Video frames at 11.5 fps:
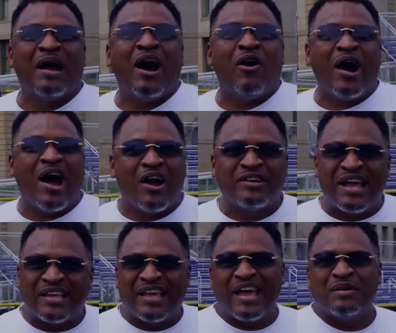how hard
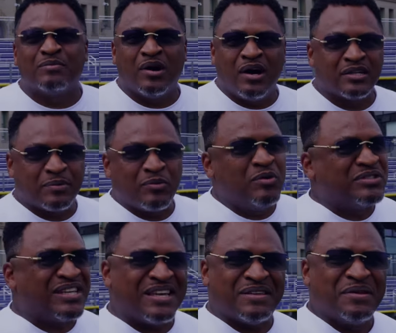that game was, but we was
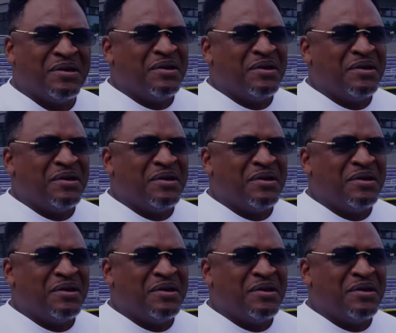hitting.